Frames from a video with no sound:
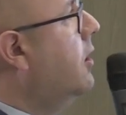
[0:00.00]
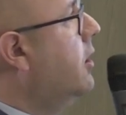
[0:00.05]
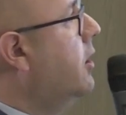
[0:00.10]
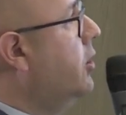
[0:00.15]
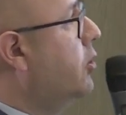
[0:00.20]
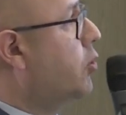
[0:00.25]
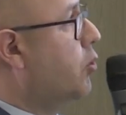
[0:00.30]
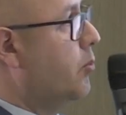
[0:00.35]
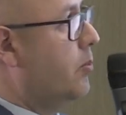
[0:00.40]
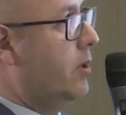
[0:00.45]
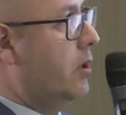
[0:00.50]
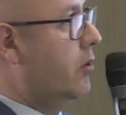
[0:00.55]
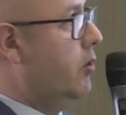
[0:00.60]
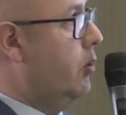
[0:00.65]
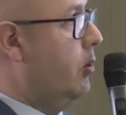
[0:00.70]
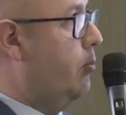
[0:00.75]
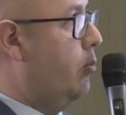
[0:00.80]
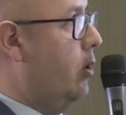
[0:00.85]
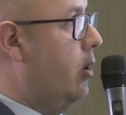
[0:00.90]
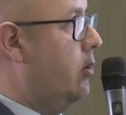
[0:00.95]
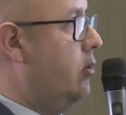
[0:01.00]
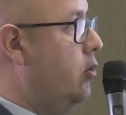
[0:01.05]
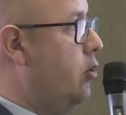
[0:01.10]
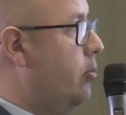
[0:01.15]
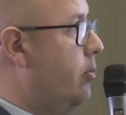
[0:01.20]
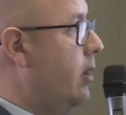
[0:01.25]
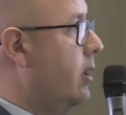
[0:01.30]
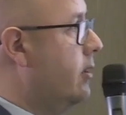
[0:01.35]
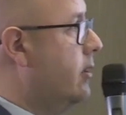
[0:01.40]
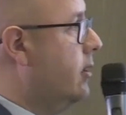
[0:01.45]
It could be a
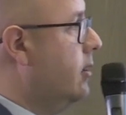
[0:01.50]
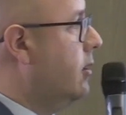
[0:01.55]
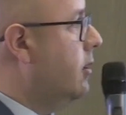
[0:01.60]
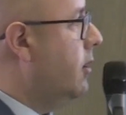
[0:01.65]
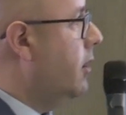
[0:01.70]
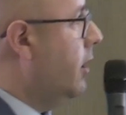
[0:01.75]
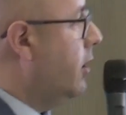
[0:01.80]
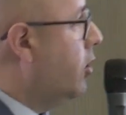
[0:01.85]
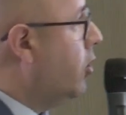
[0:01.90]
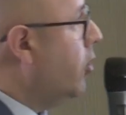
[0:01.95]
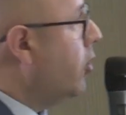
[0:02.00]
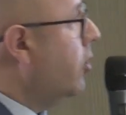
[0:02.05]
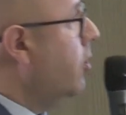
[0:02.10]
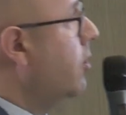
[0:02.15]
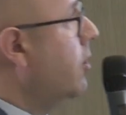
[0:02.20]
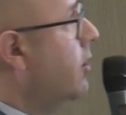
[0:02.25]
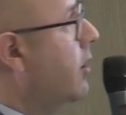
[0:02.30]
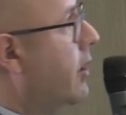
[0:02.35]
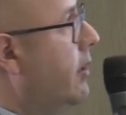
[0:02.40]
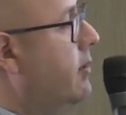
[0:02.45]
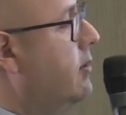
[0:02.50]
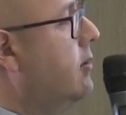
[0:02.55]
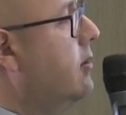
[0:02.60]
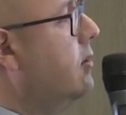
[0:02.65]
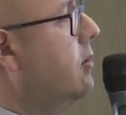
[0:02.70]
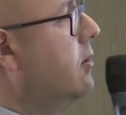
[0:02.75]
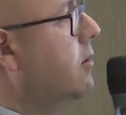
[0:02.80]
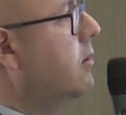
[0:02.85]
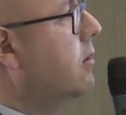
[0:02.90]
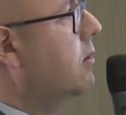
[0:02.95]
new build, like Coral, like
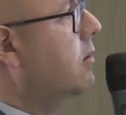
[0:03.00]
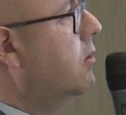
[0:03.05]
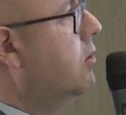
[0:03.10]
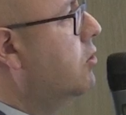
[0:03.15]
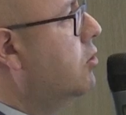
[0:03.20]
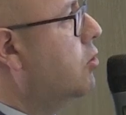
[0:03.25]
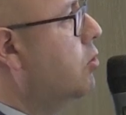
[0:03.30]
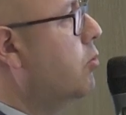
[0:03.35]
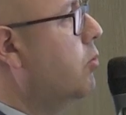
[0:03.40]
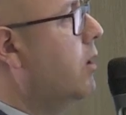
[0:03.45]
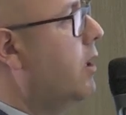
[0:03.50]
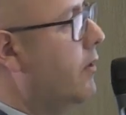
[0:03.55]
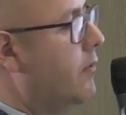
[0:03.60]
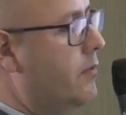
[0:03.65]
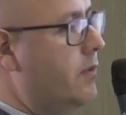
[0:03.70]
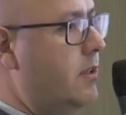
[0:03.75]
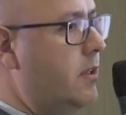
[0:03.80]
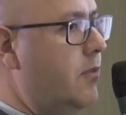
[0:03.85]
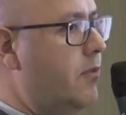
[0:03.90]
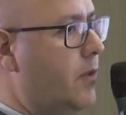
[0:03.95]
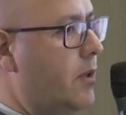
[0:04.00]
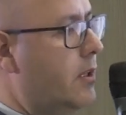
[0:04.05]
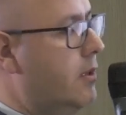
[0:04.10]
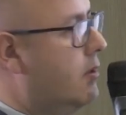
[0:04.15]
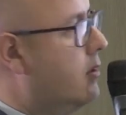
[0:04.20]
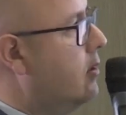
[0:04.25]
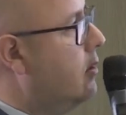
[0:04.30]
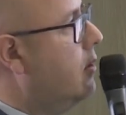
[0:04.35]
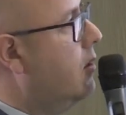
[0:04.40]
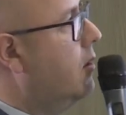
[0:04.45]
Cedar. So we have
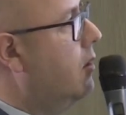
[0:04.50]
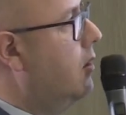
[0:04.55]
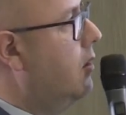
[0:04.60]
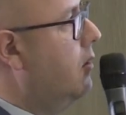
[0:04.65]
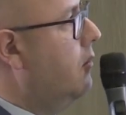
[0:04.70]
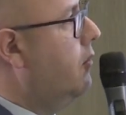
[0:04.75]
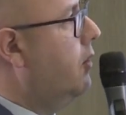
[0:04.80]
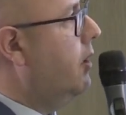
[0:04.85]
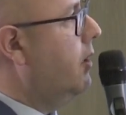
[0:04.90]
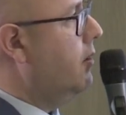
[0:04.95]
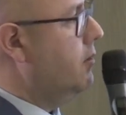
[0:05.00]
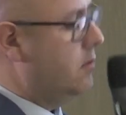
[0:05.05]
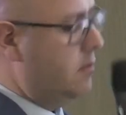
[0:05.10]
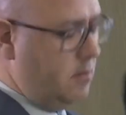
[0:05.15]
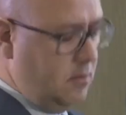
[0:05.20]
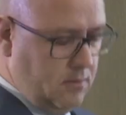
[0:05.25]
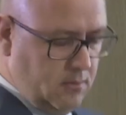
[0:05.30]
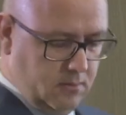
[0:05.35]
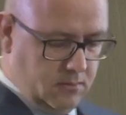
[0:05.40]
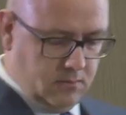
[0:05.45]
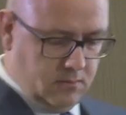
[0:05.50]
different variants.